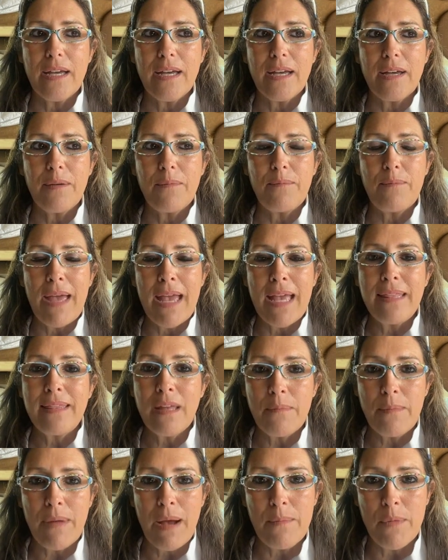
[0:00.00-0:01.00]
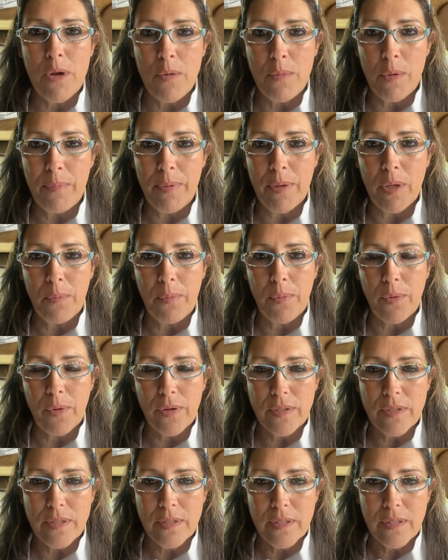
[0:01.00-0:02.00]
made them my mobile
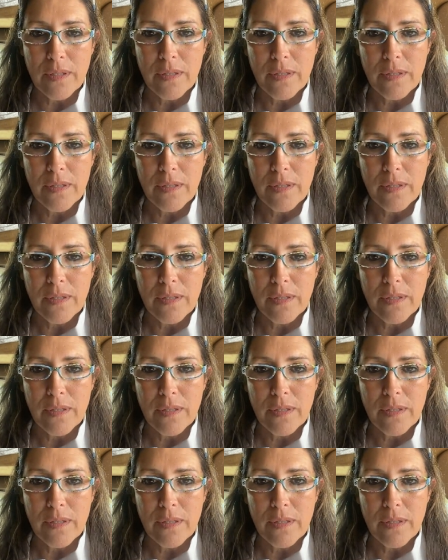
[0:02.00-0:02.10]
billboards.